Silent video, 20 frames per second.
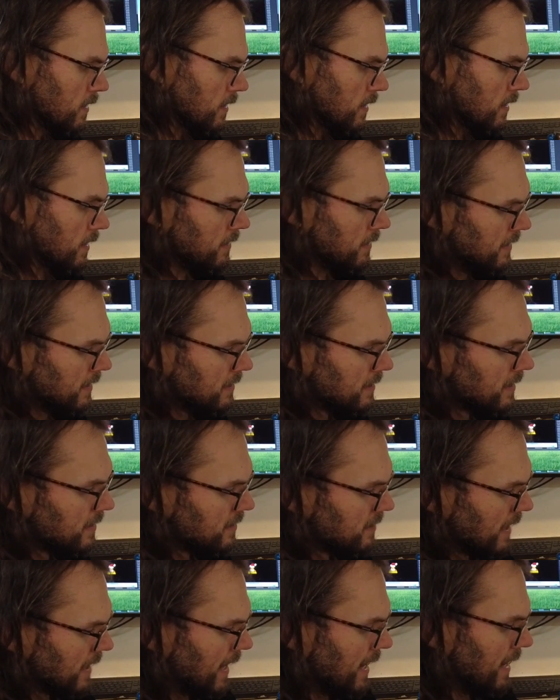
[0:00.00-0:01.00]
This
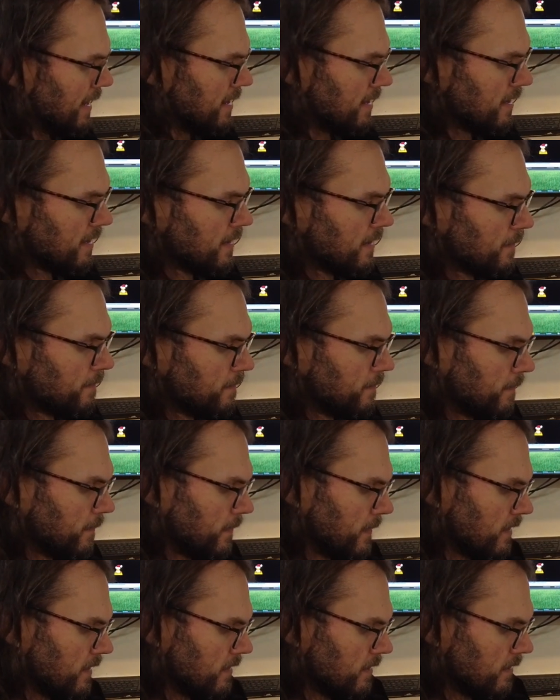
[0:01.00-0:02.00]
is a
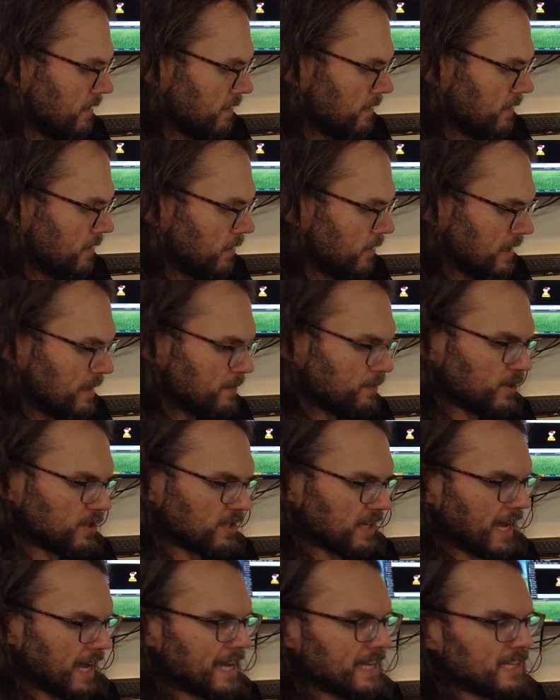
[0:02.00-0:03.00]
Olympus
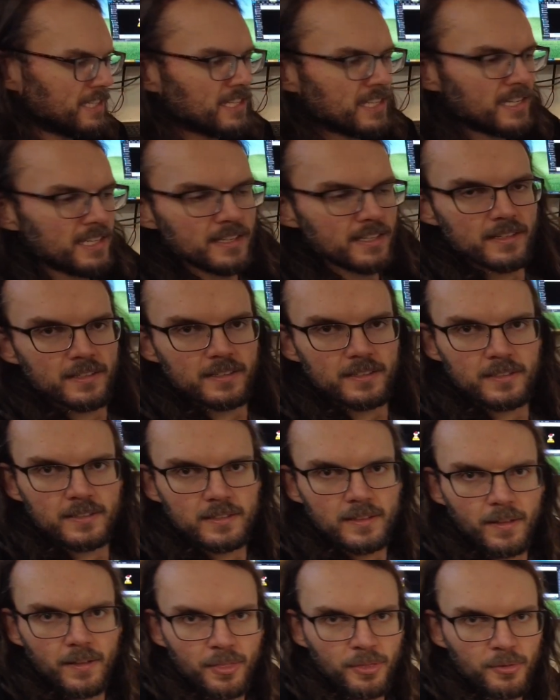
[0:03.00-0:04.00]

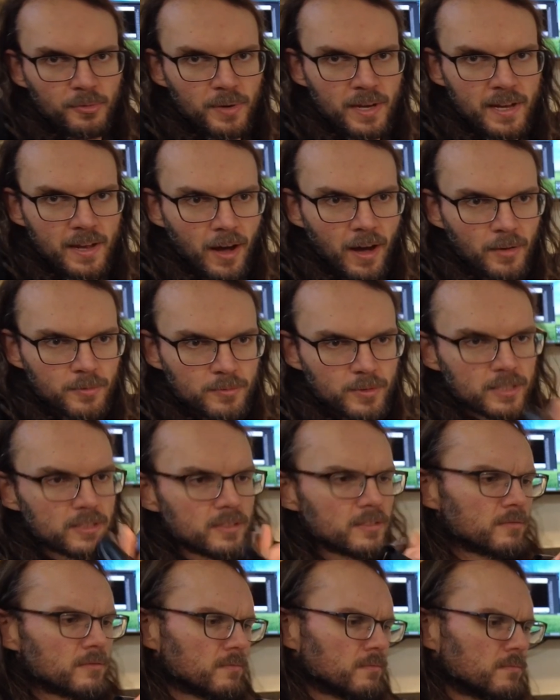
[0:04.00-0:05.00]
AZ300
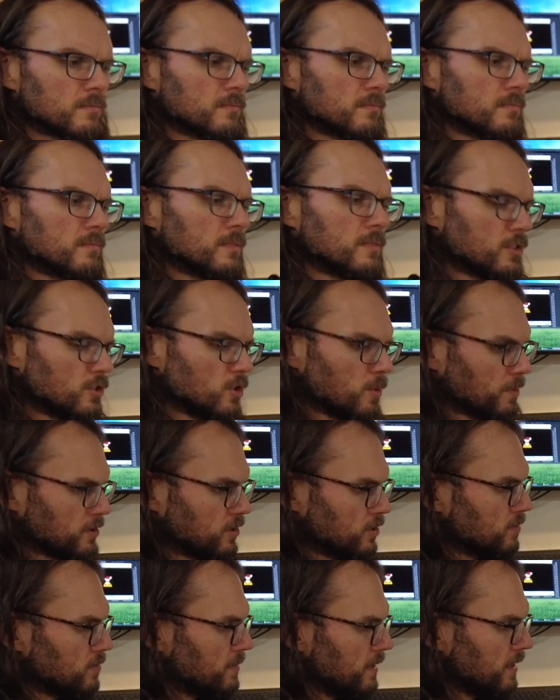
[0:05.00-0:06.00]
Super
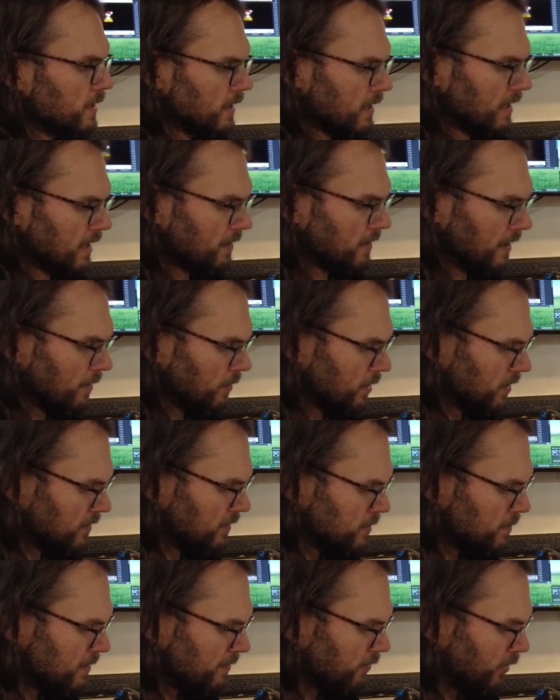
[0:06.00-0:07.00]
Zoom, and I've had one of
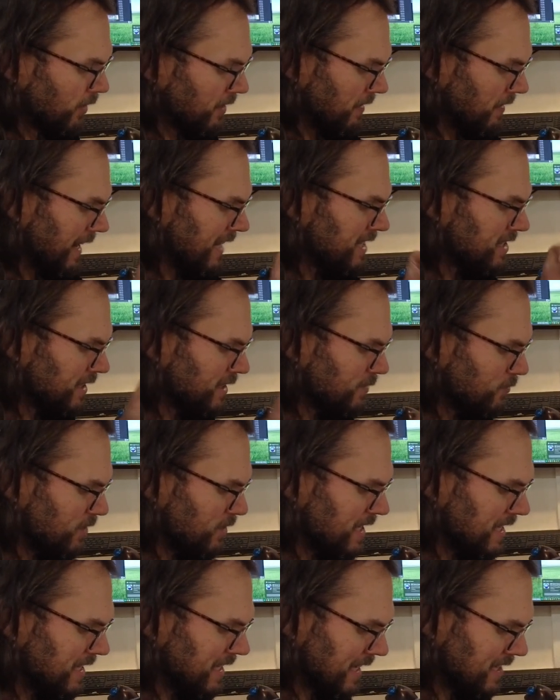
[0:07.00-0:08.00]
these before. They're actually
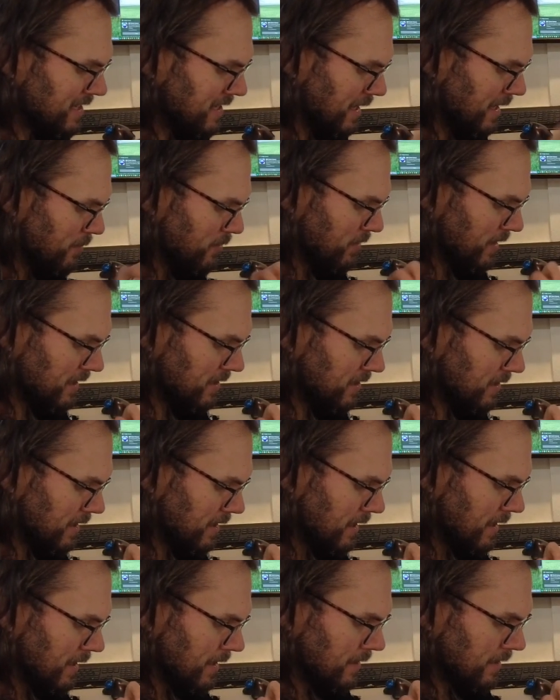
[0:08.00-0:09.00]
really nice cameras.
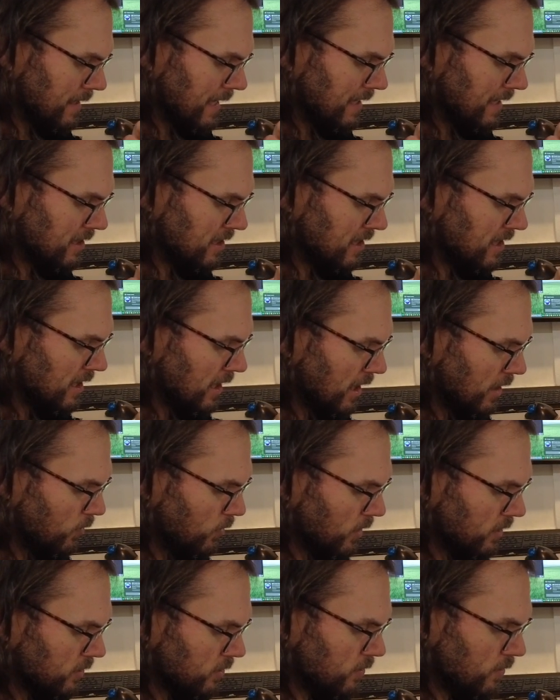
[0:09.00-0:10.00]
Take
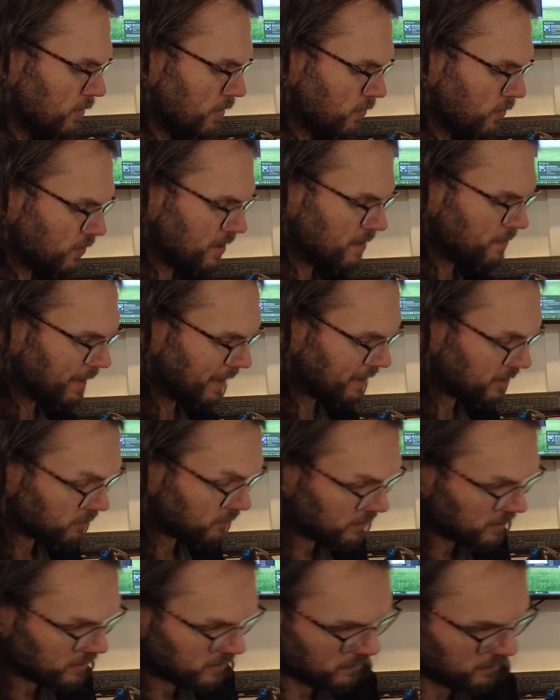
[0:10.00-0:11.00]
CL123 batteries.